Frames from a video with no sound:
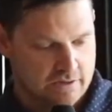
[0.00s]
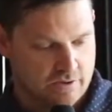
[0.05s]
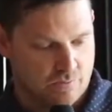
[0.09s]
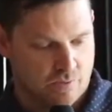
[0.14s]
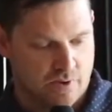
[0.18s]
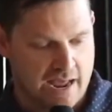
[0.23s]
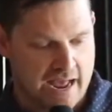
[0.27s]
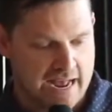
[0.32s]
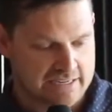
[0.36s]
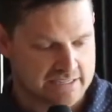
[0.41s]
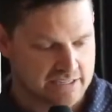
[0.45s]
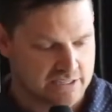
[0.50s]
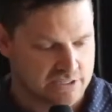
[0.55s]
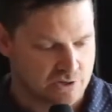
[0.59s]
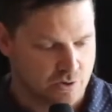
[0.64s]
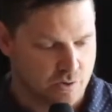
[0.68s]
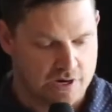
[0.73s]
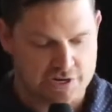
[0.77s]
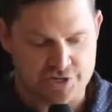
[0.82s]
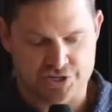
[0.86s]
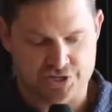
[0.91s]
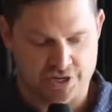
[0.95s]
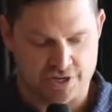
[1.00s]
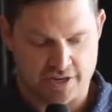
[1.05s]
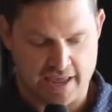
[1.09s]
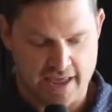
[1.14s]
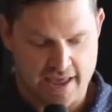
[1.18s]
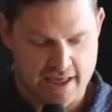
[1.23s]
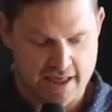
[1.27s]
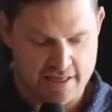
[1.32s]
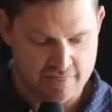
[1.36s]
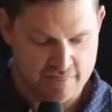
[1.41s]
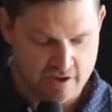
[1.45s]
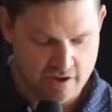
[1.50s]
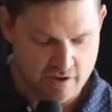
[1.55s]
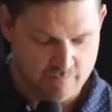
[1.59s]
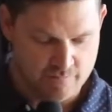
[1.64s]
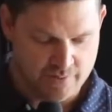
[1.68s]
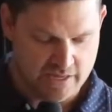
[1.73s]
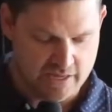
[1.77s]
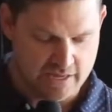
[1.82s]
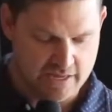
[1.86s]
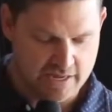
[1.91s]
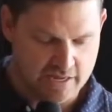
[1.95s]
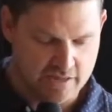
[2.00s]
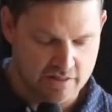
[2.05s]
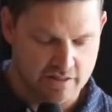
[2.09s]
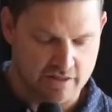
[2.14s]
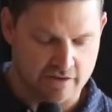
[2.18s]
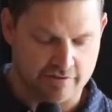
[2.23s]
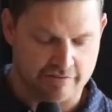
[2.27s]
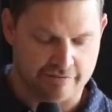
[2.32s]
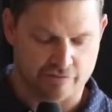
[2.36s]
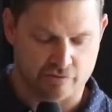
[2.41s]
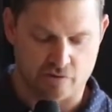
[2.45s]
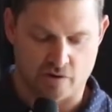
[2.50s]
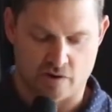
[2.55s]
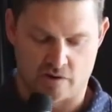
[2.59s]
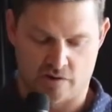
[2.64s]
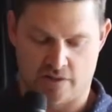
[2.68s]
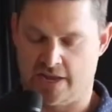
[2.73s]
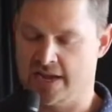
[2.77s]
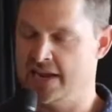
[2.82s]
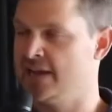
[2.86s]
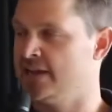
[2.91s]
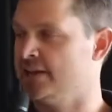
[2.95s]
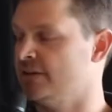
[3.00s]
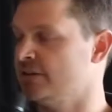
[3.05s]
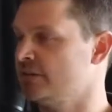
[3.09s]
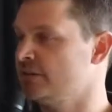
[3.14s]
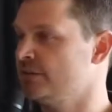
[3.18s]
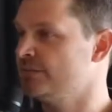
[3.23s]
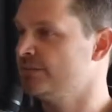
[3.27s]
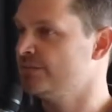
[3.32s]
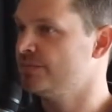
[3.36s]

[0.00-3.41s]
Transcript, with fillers: I want to ask this question Can there be healing for our land?